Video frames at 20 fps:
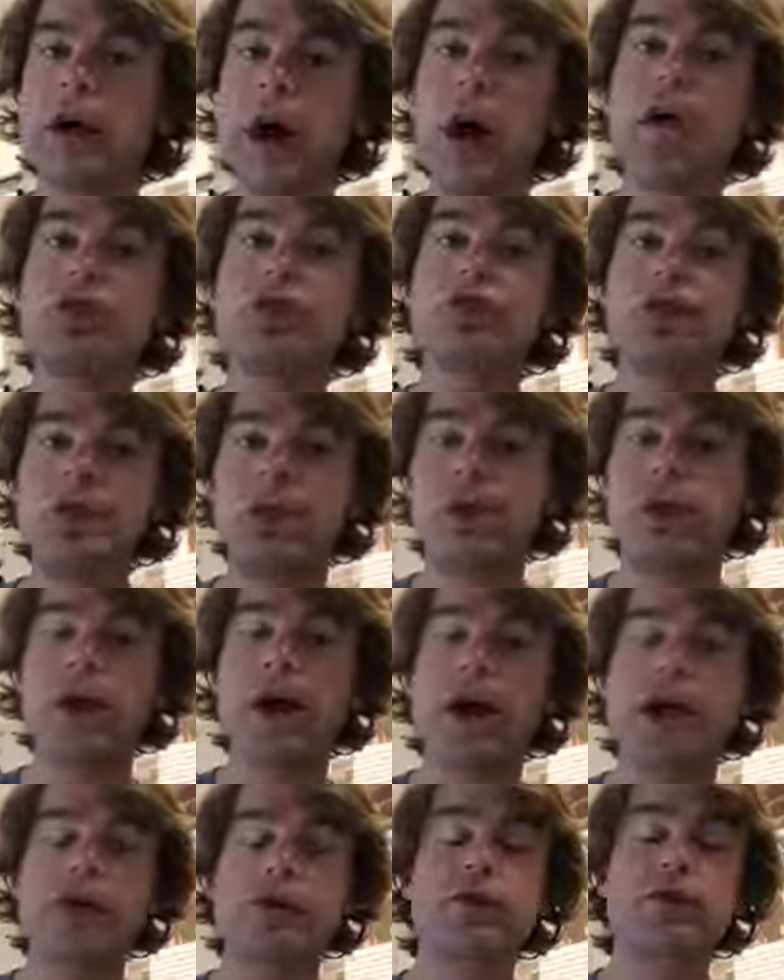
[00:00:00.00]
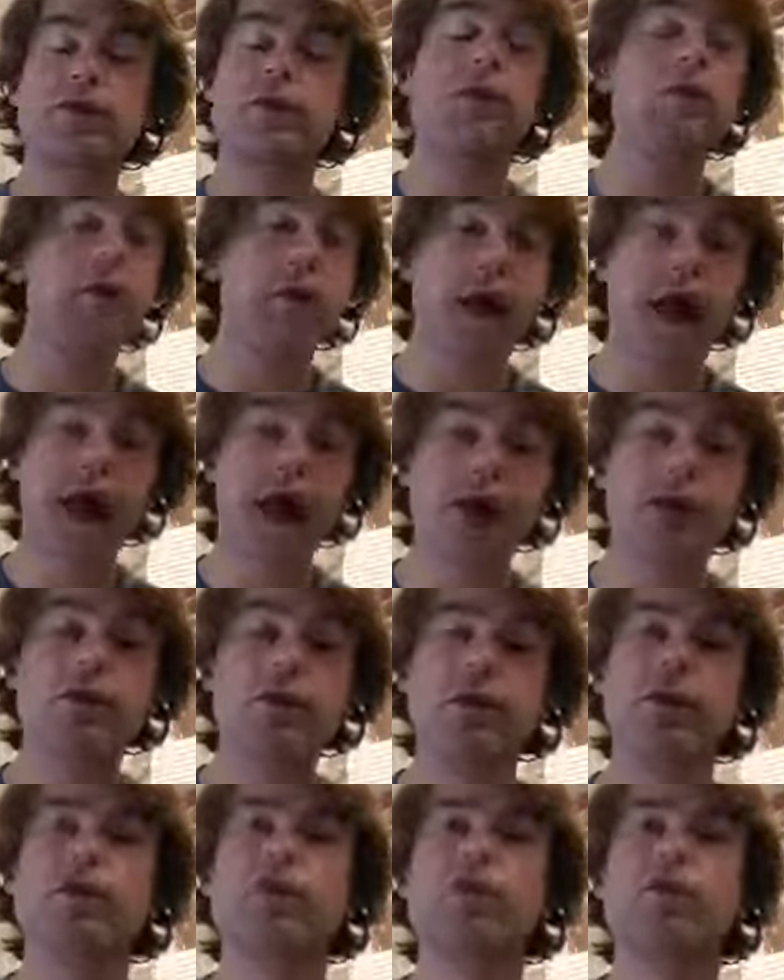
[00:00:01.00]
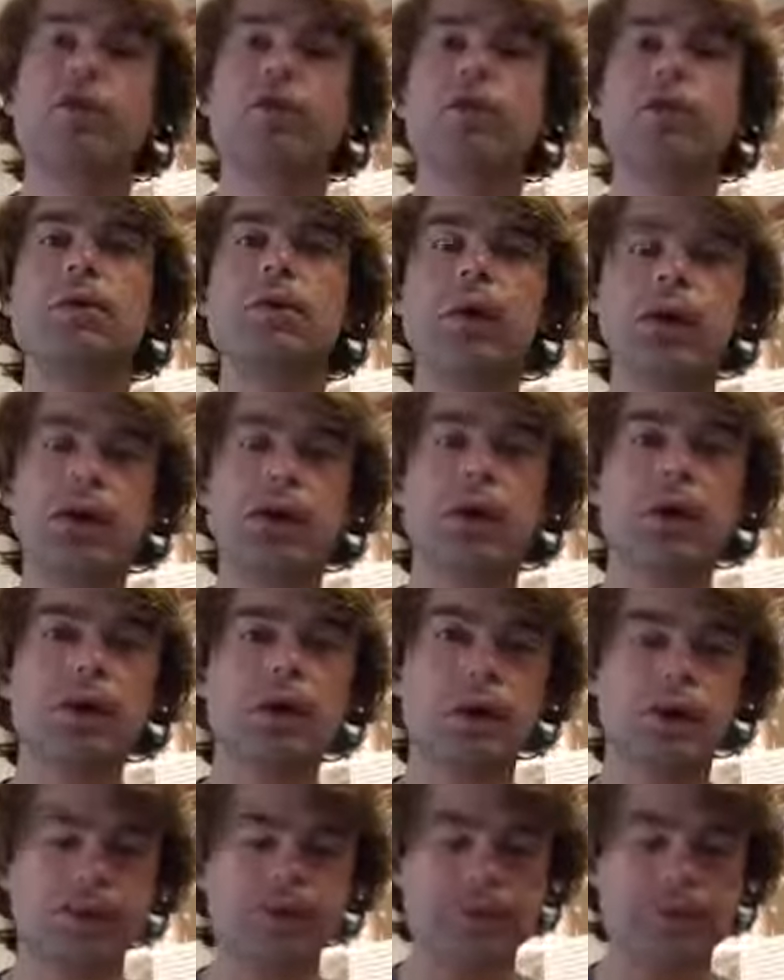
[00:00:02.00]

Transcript: of shipwrecks, accidents to occur.